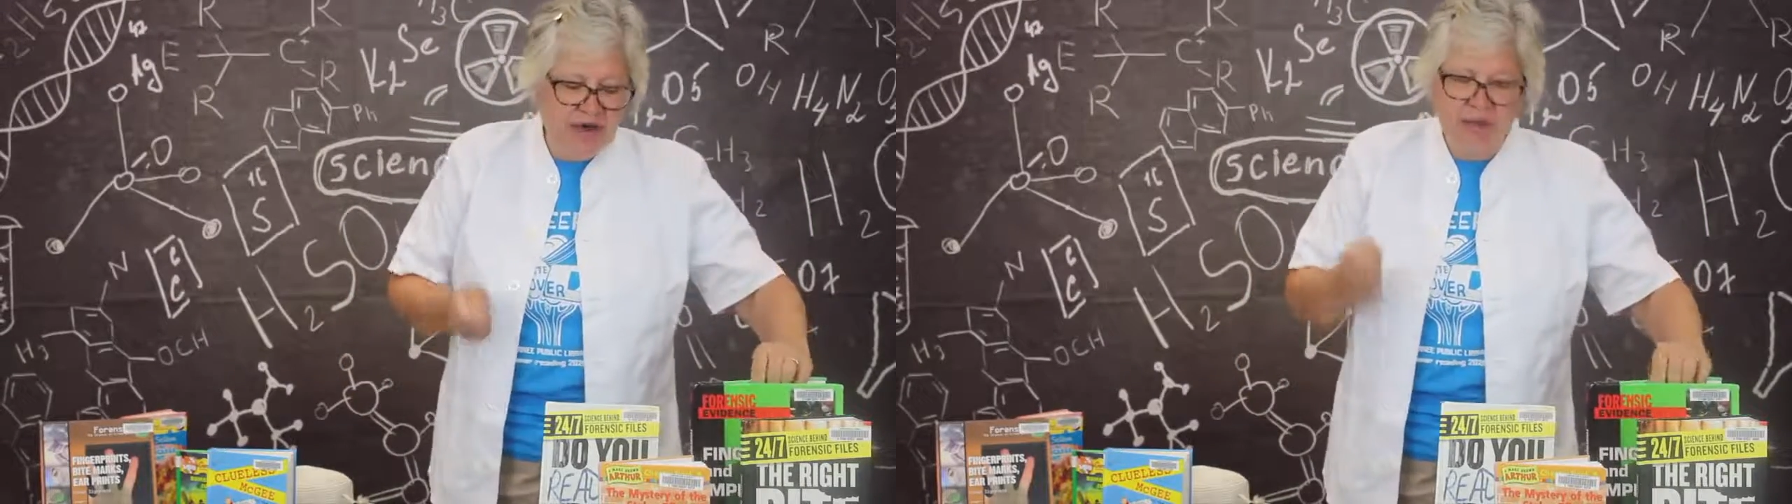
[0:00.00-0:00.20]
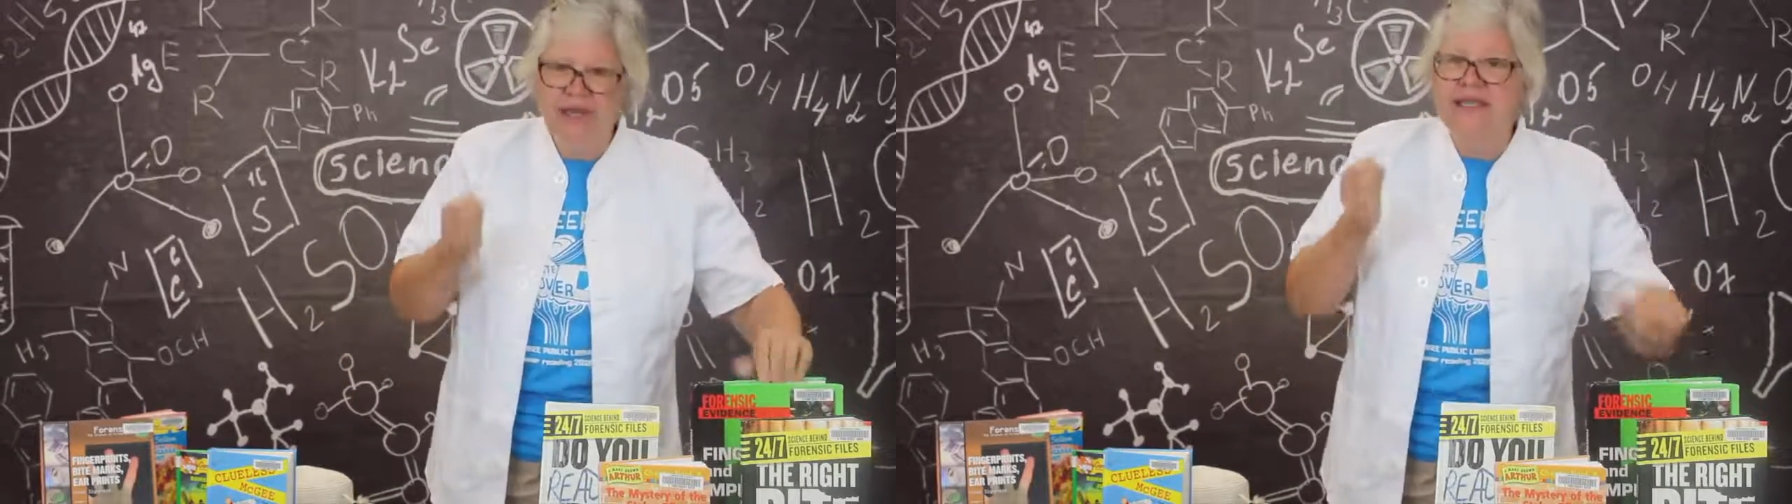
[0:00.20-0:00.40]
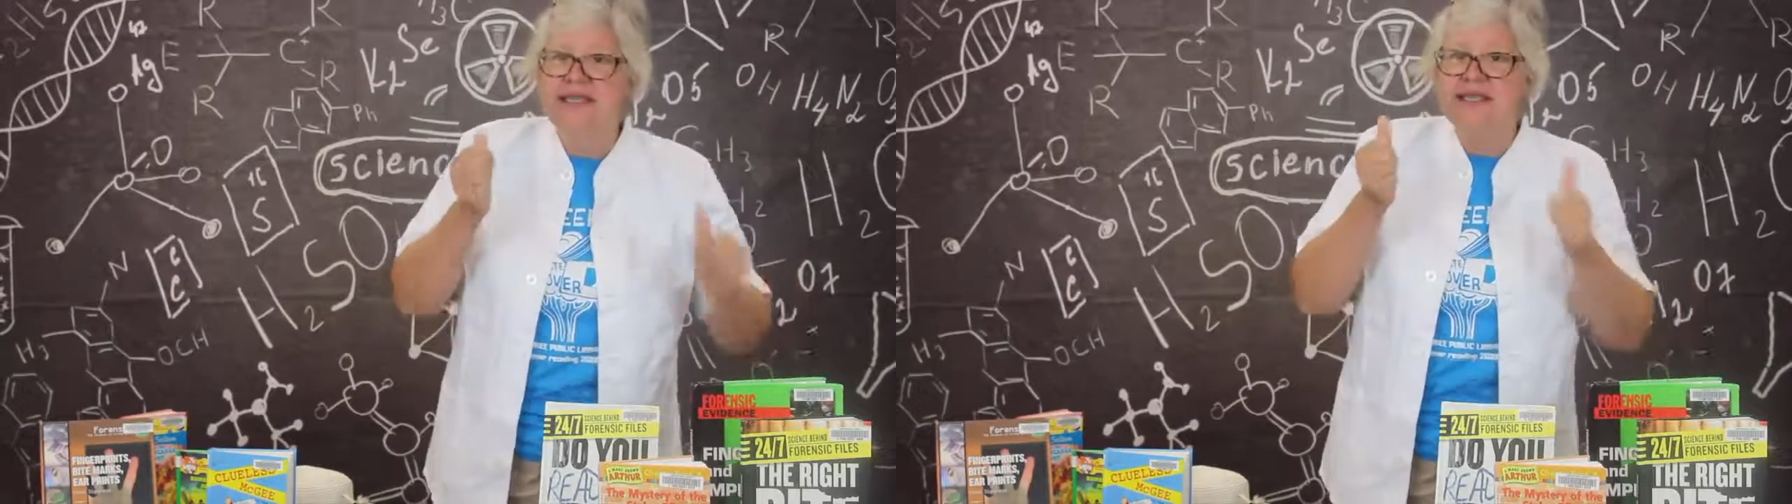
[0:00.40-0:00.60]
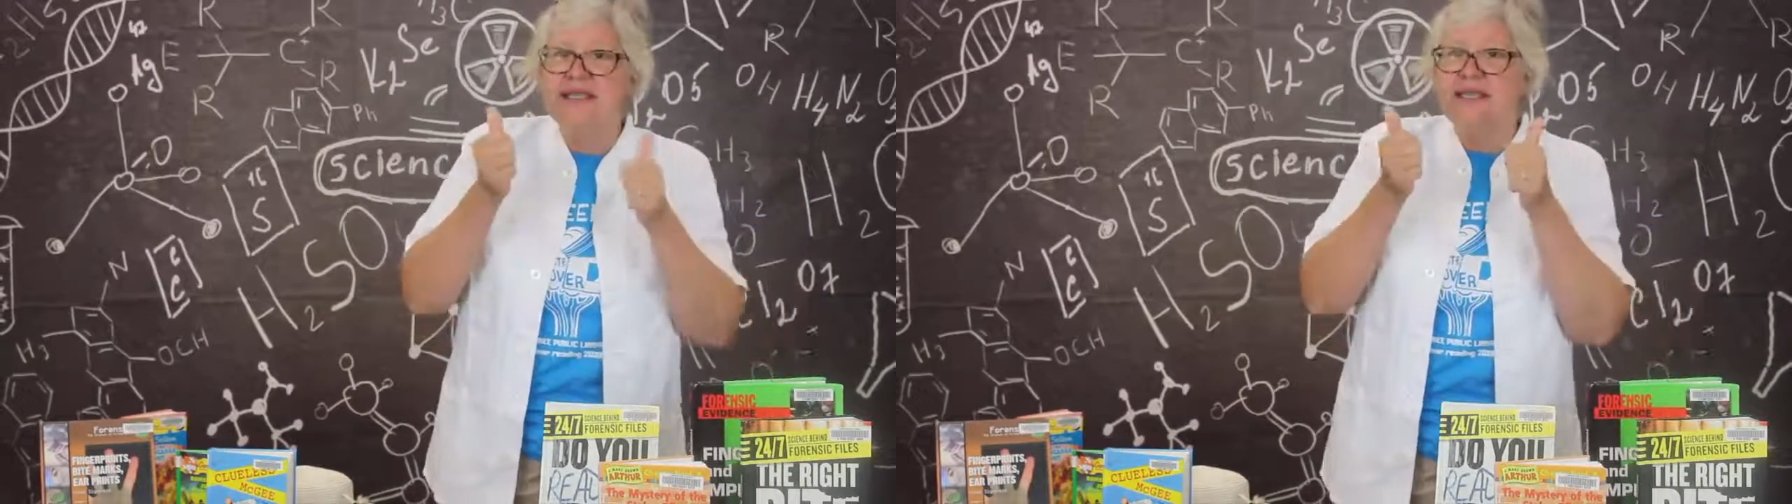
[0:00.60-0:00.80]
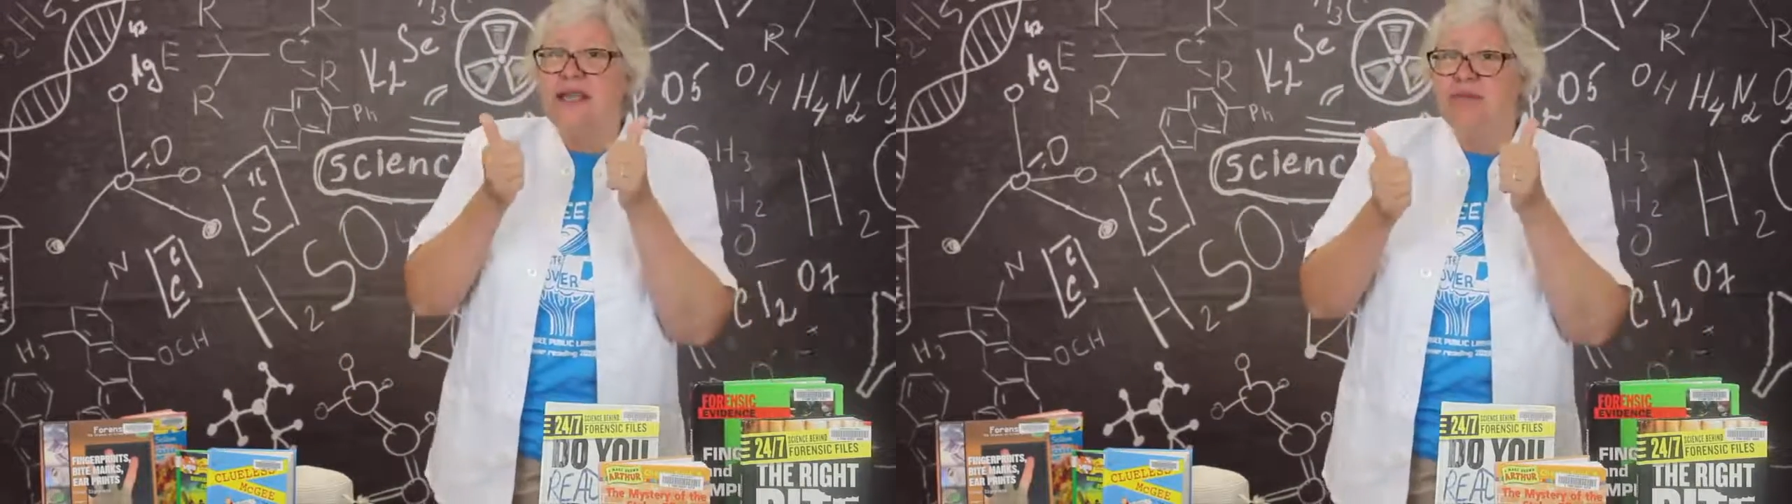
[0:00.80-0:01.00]
nobody else has
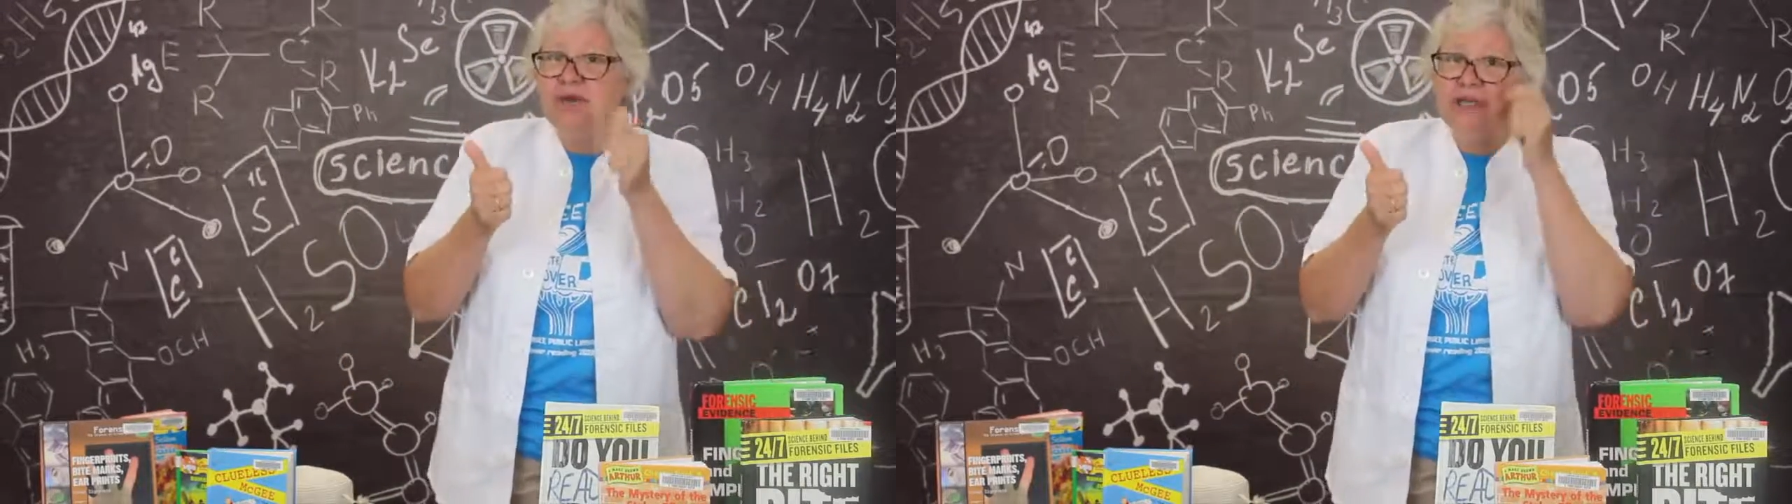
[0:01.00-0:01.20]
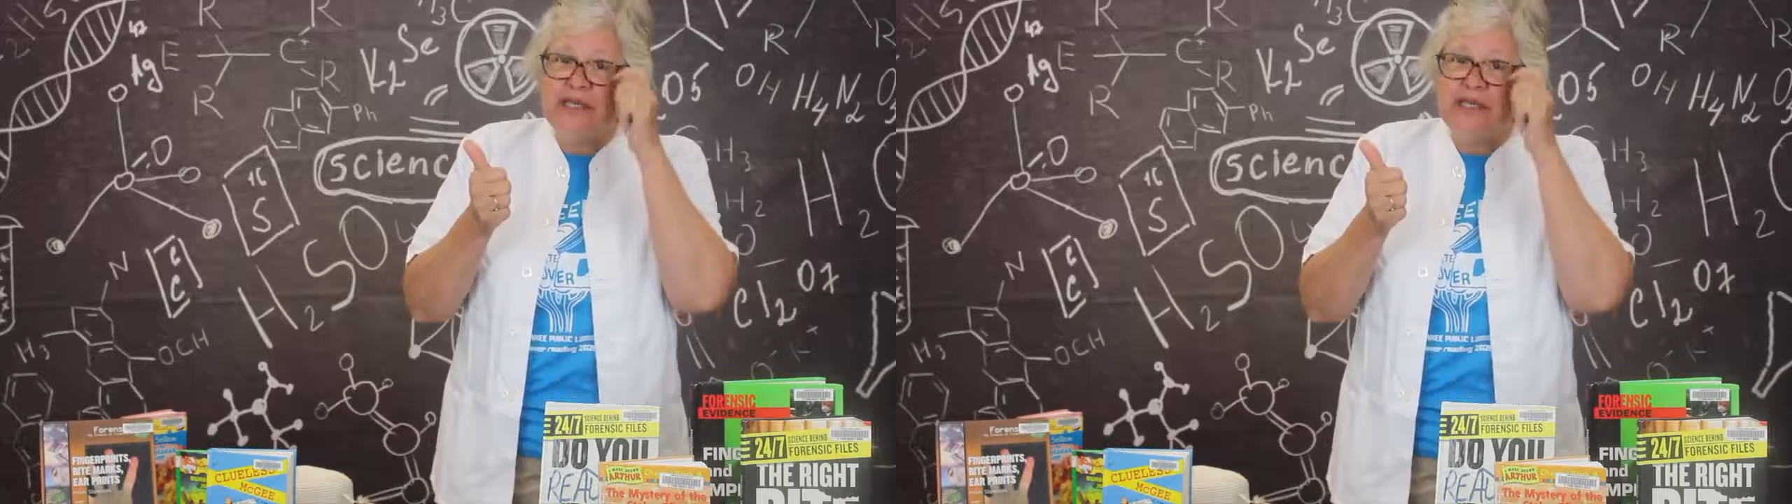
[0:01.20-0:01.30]
the same print.